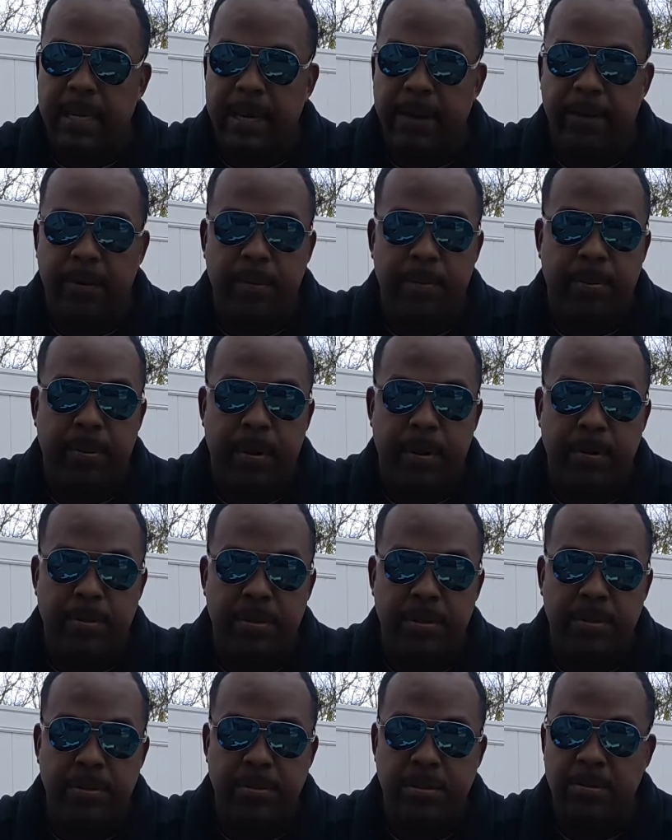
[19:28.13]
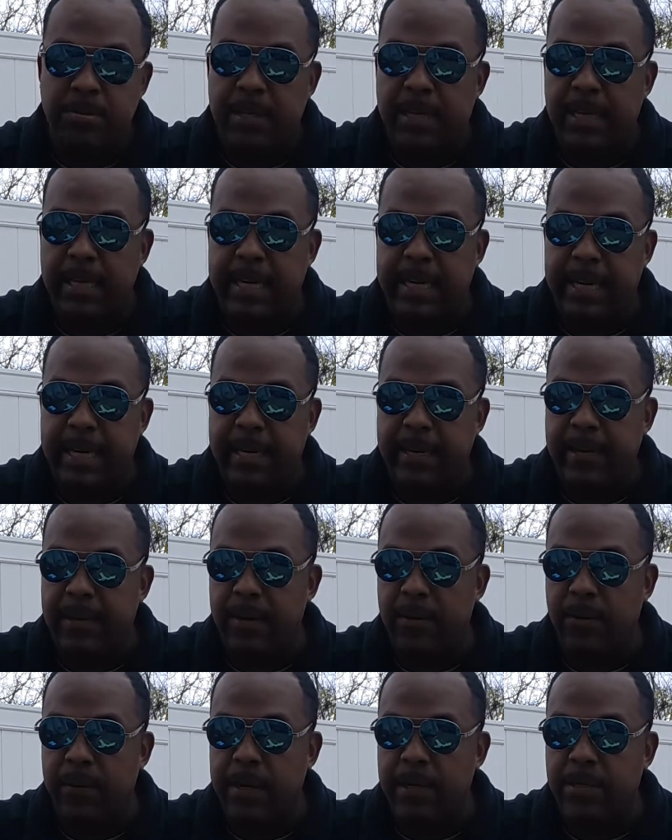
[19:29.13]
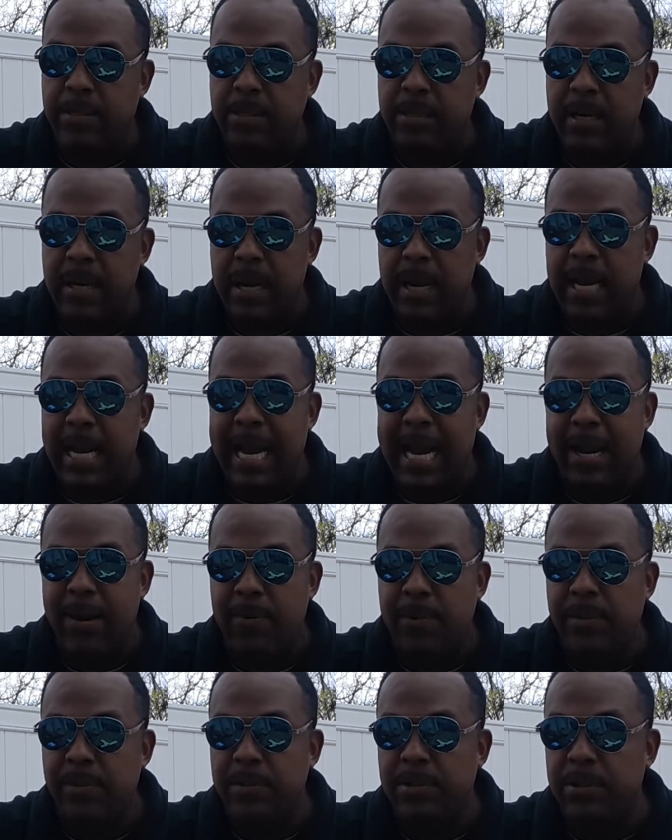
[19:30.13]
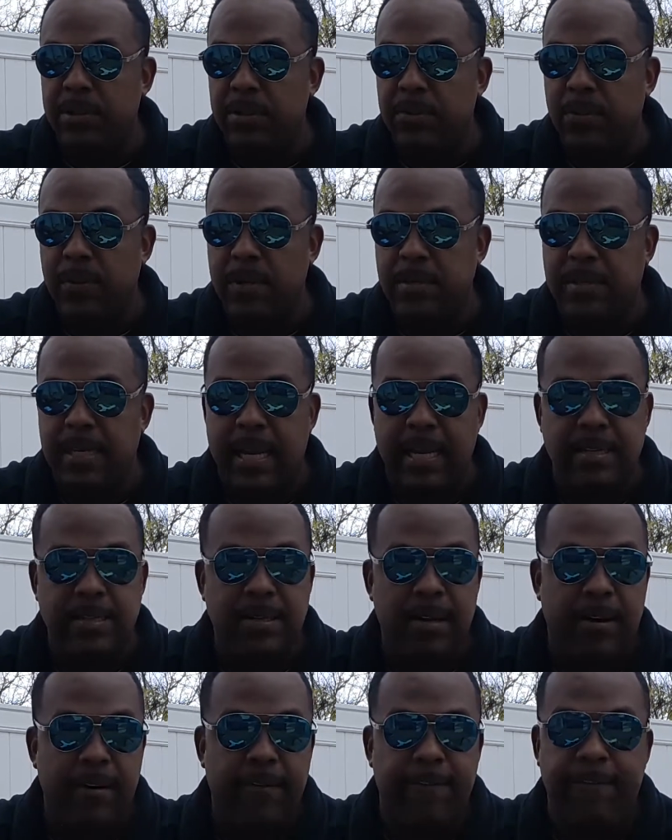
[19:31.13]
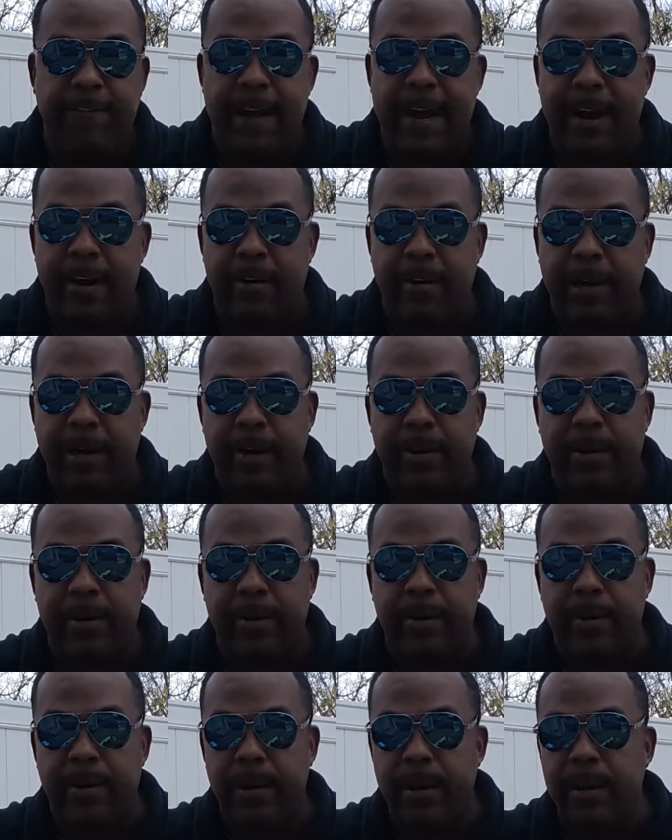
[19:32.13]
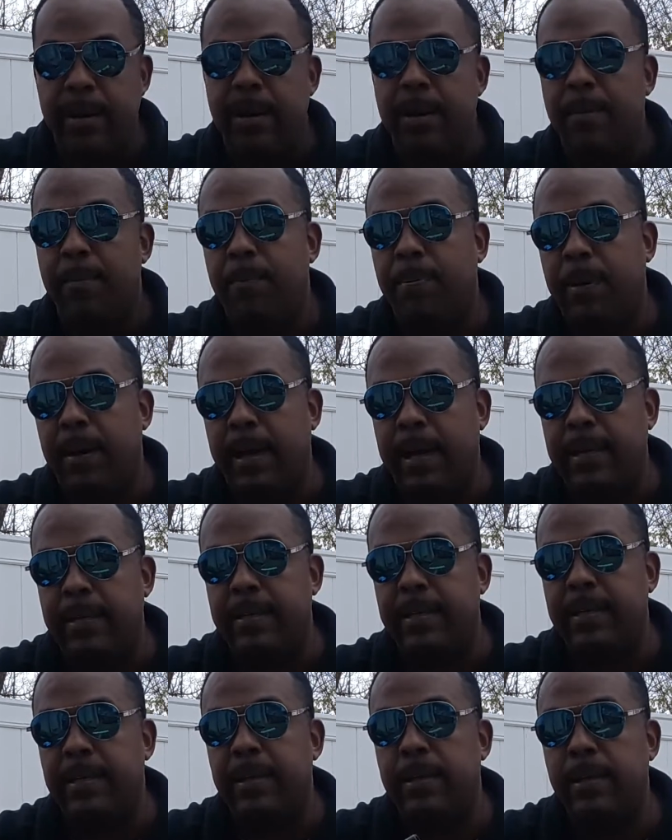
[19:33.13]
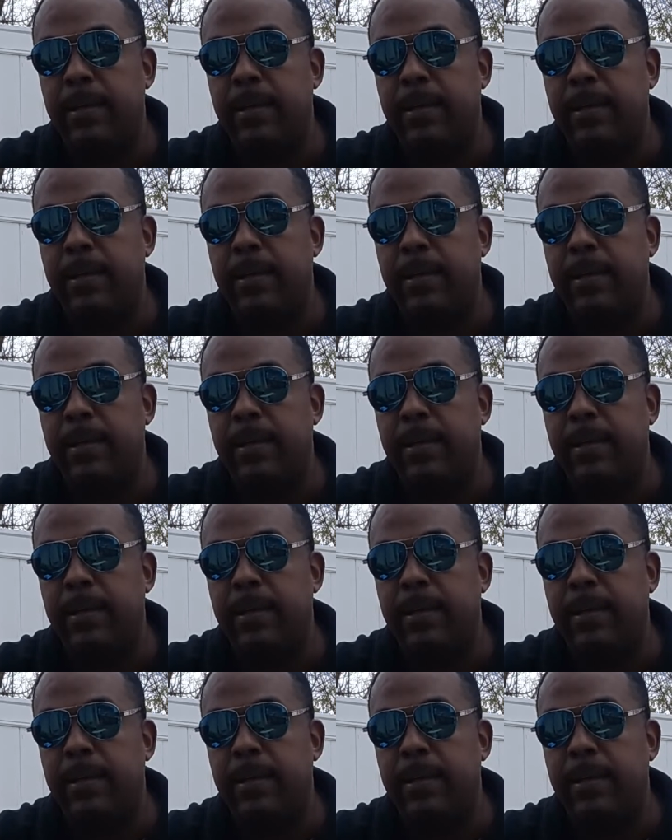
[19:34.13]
her apart to do some cleaning, in which I will do once I start firing her. But